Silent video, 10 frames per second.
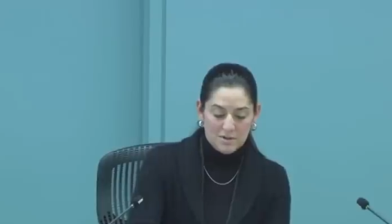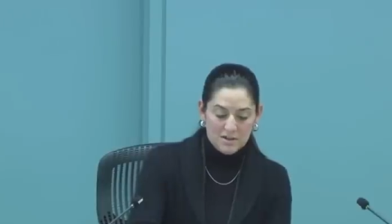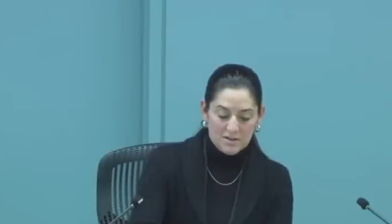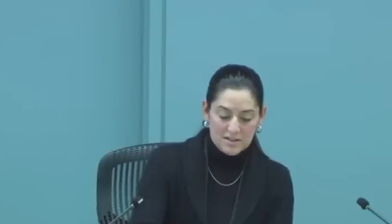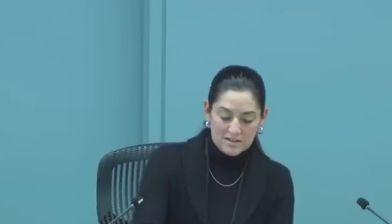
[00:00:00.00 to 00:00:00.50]

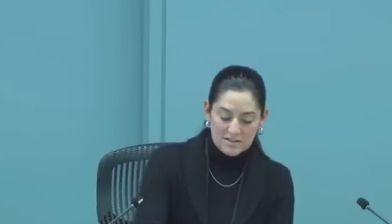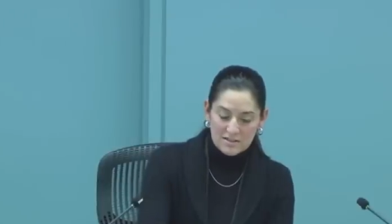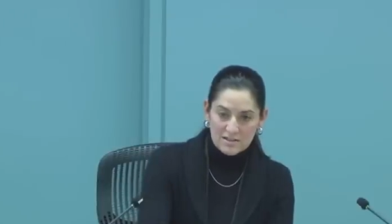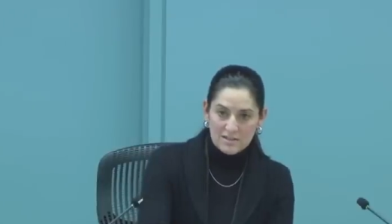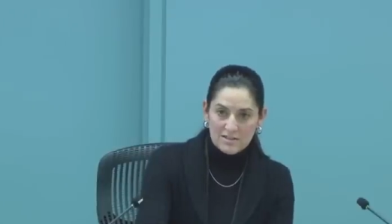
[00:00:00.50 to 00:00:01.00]

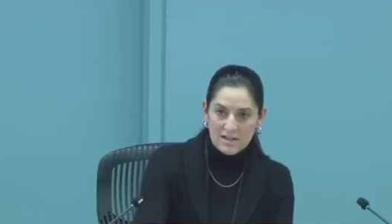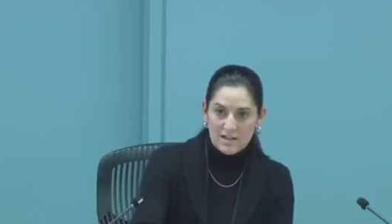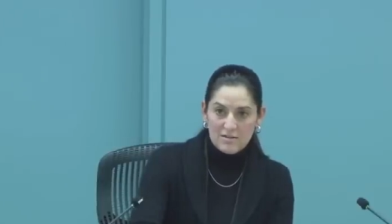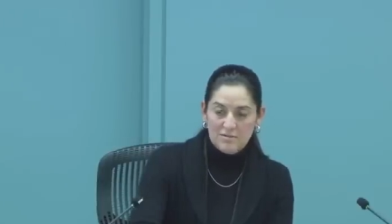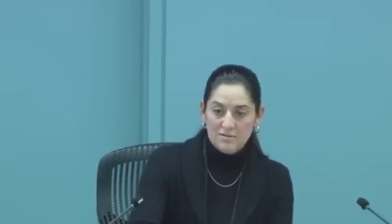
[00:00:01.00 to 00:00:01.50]
This is
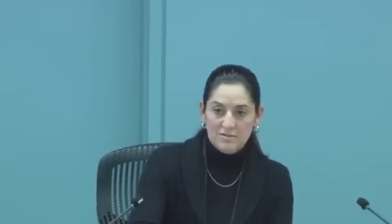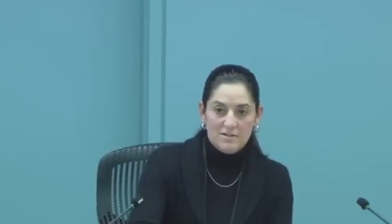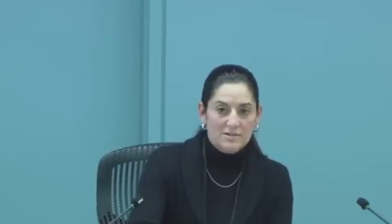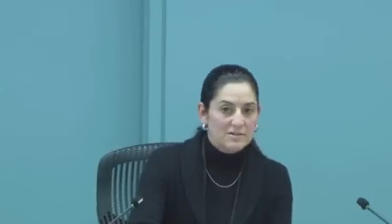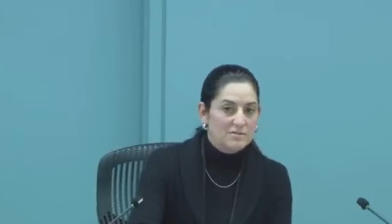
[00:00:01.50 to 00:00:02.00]
a
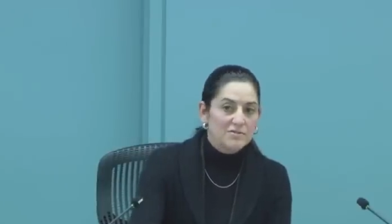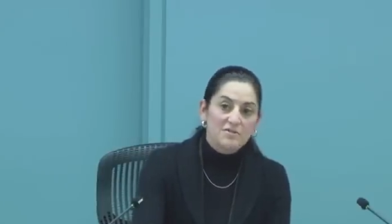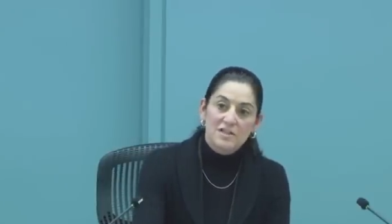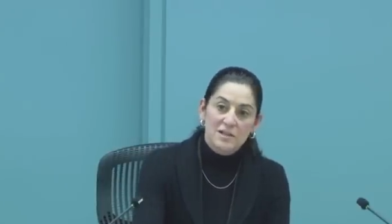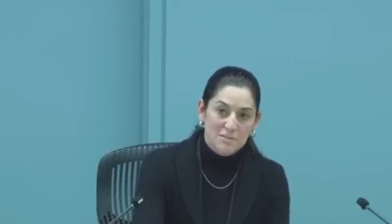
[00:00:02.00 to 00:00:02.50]

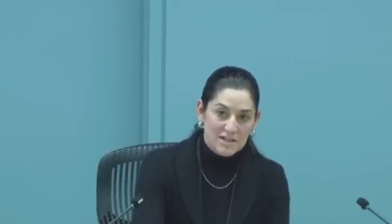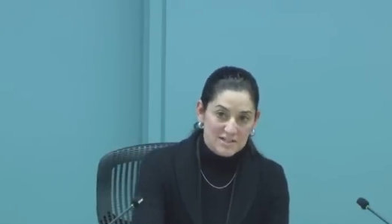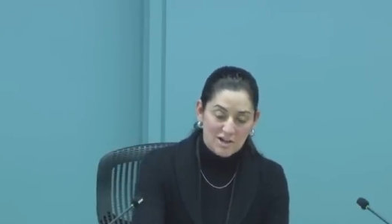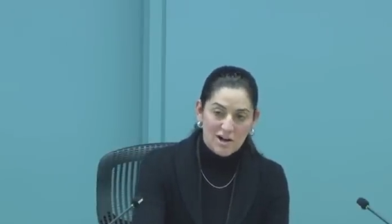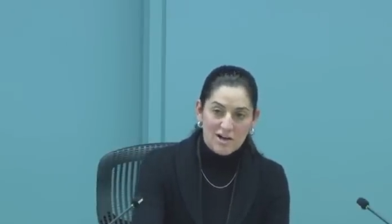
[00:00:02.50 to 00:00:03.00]

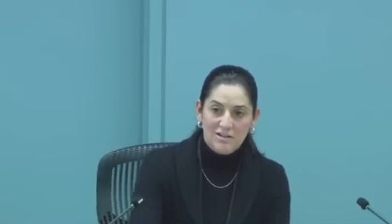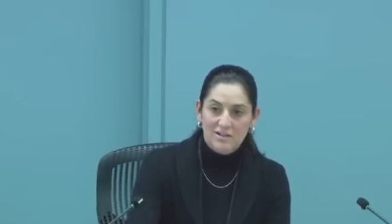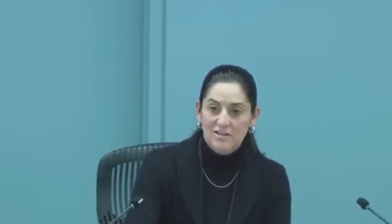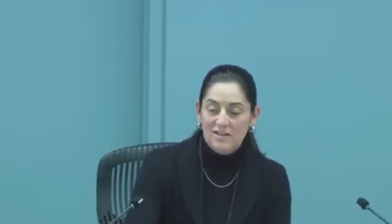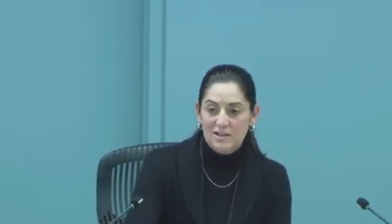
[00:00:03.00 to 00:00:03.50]
15-minute
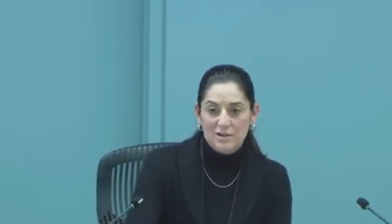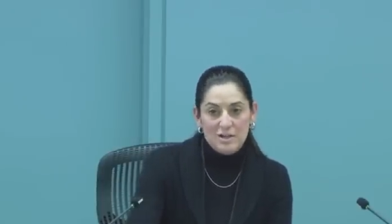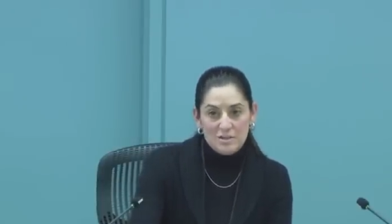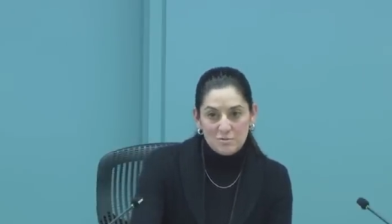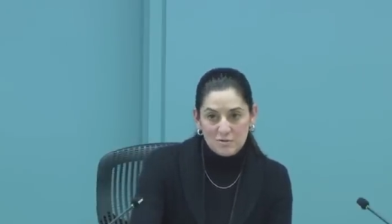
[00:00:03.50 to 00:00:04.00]
talk, and you
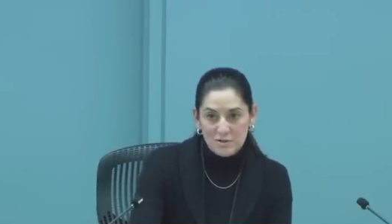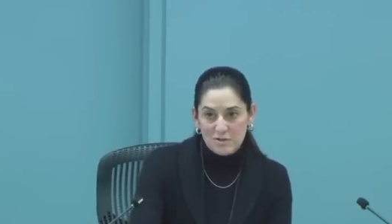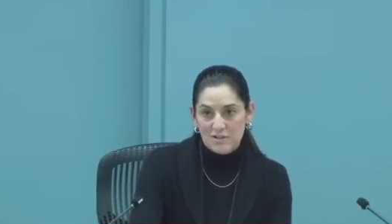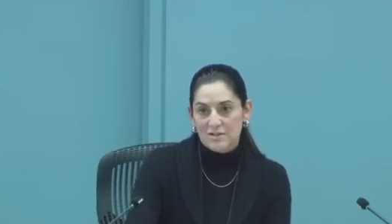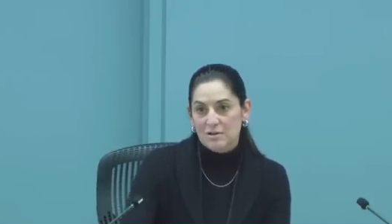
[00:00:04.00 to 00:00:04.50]
need to review
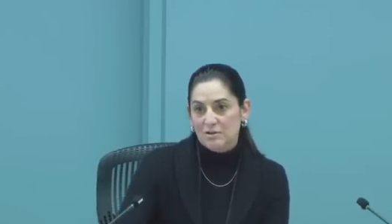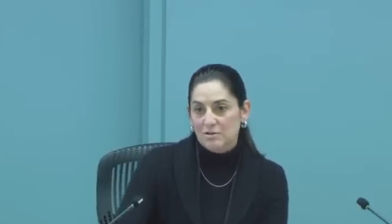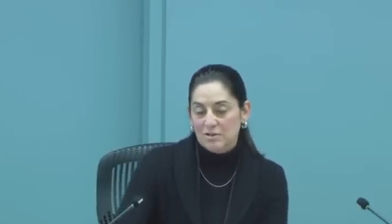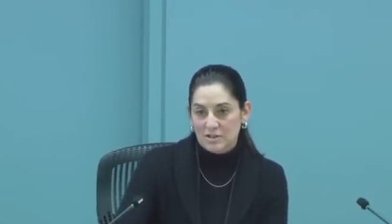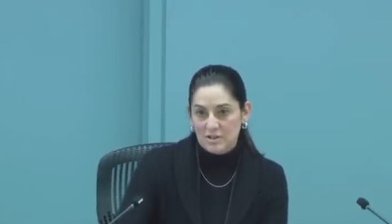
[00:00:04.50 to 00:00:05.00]
this
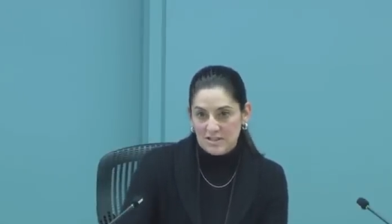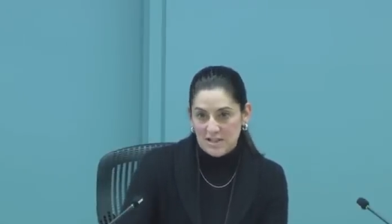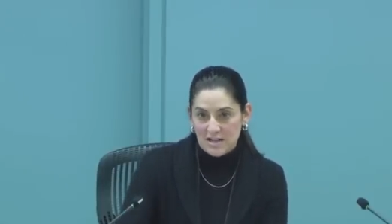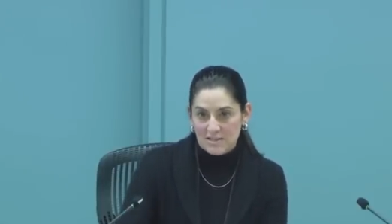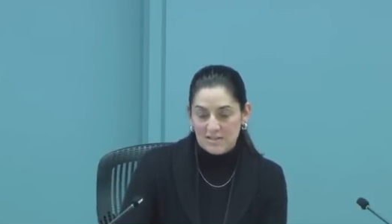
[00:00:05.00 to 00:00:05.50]
article, and you need
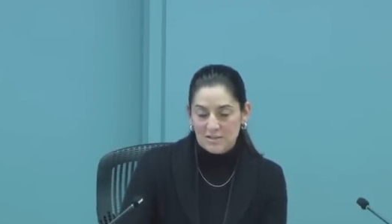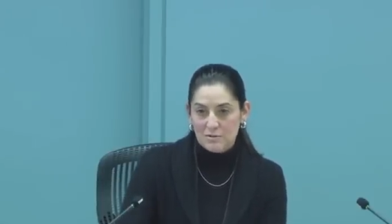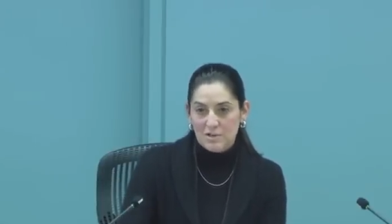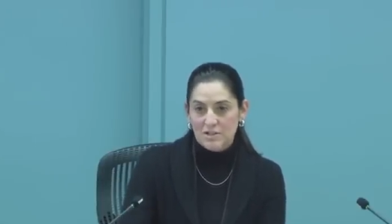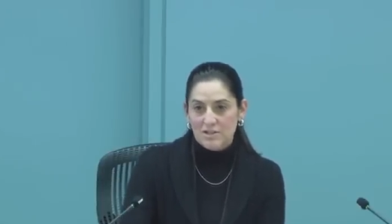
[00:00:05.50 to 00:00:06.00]
to ask these
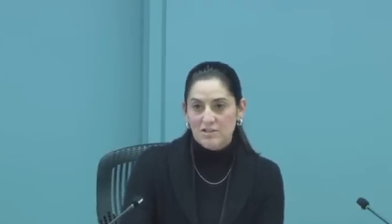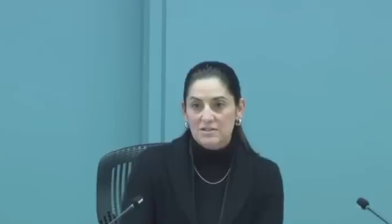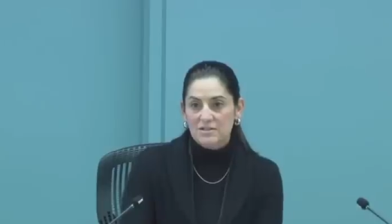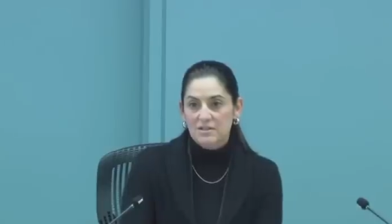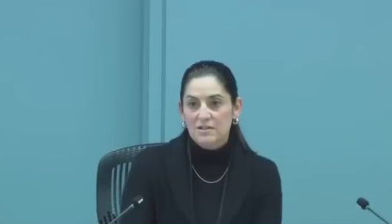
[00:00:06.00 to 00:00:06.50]

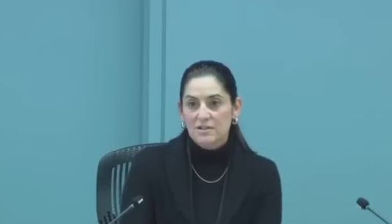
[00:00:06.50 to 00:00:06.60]
questions.